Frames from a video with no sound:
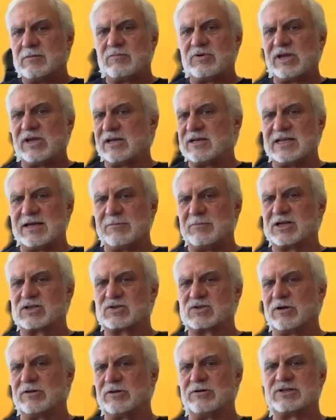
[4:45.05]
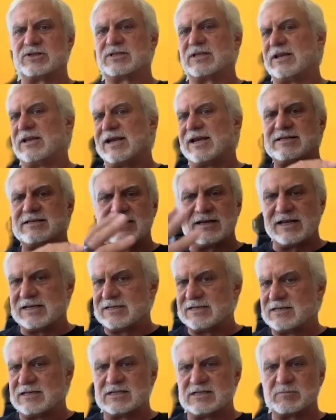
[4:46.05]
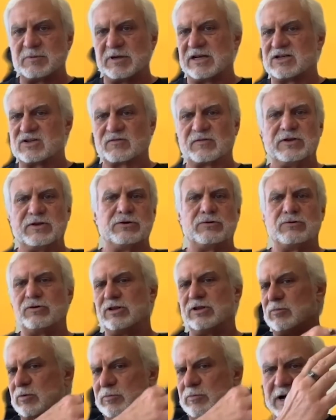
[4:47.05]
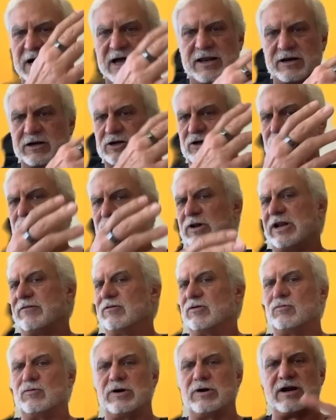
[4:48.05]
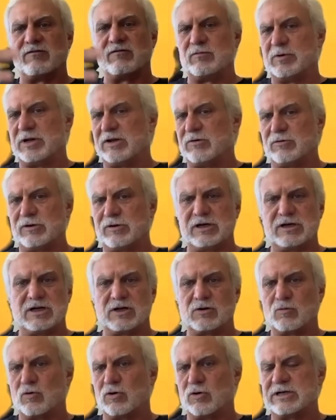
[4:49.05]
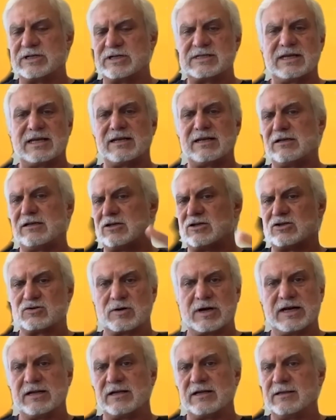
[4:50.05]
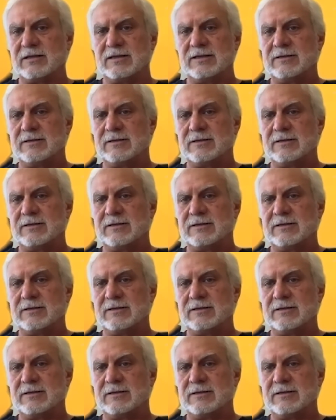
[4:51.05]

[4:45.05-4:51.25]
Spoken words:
pandemics, whether it's the 1918 Spanish flu or the bubonic or whatever, where everybody went into quarantine and you try to